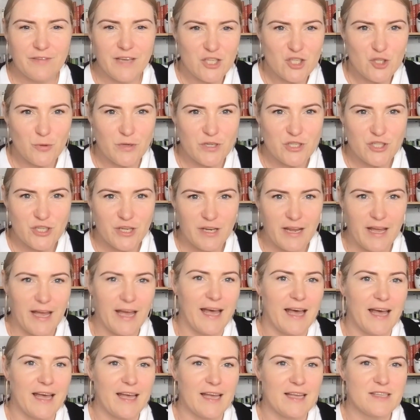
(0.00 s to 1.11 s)
intuition
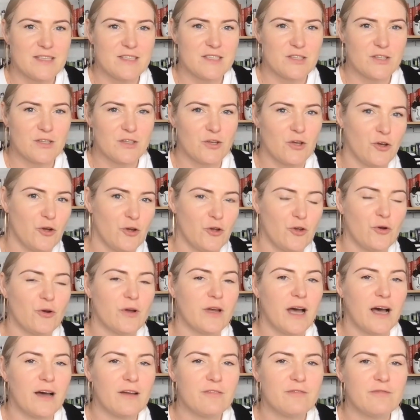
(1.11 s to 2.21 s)
as, your
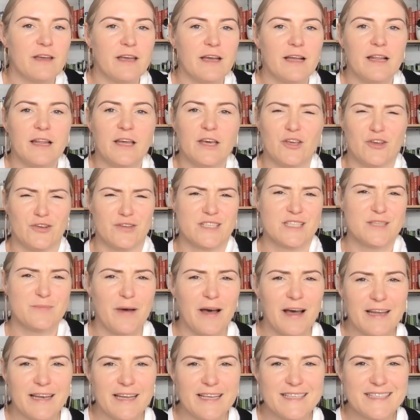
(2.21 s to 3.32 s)
gut feeling, your
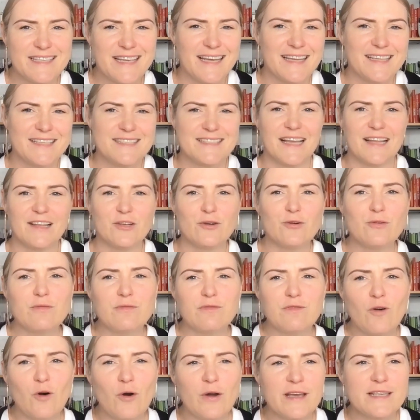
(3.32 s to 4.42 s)
spidey sense, that little
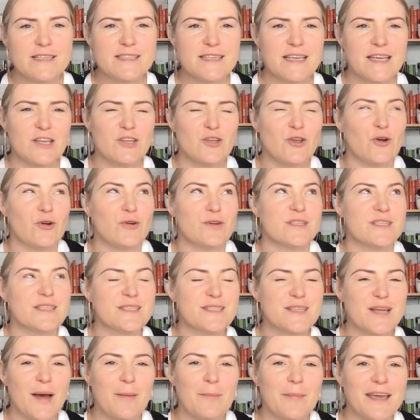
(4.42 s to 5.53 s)
voice in your
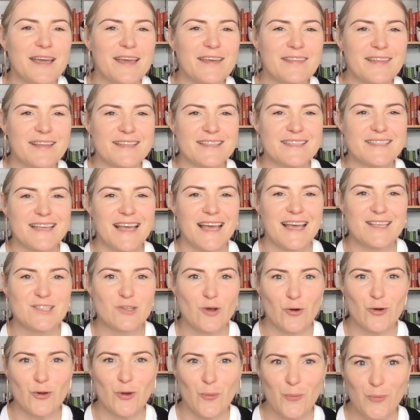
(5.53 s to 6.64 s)
stomach that says,
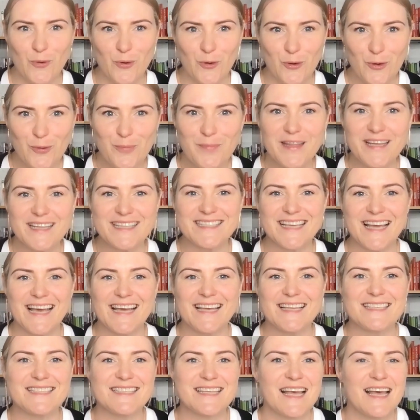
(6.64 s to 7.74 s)
or your womb
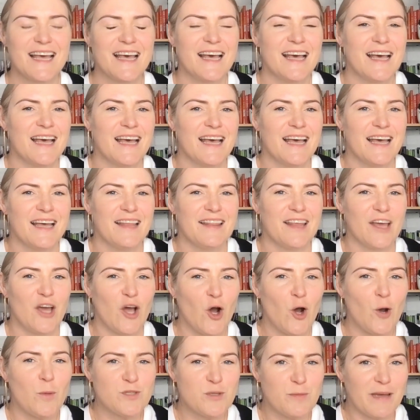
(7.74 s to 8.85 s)
that
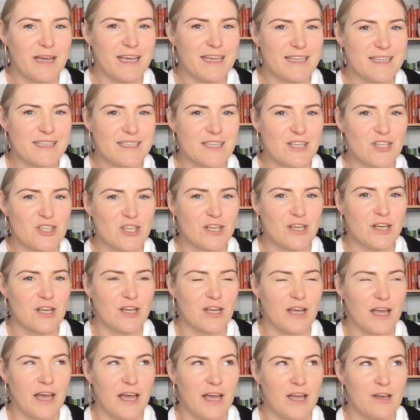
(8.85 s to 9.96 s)
helps you make a decision
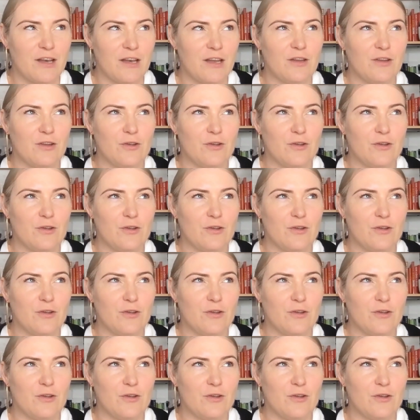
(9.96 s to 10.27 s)
and